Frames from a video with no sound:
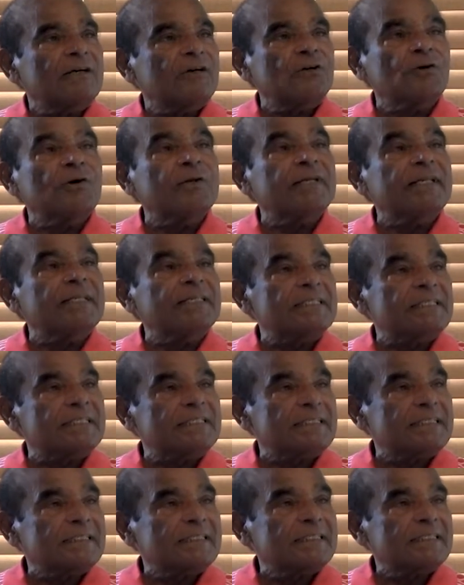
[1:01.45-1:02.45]

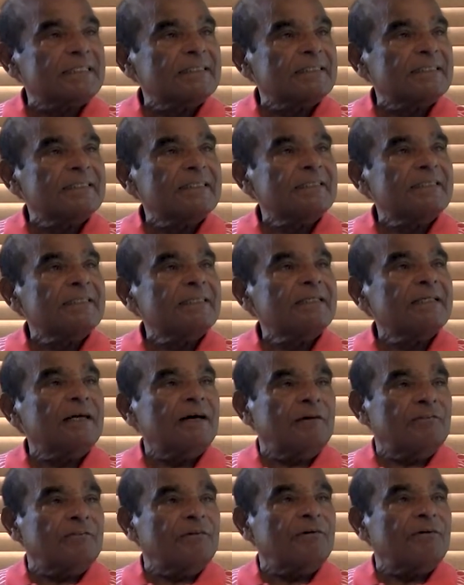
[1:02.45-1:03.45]
goodness
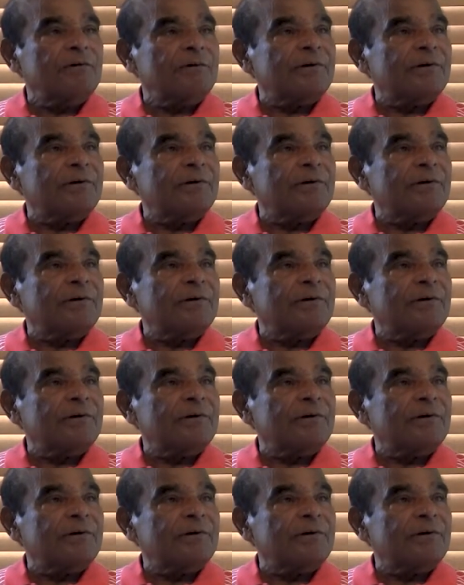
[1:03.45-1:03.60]
of our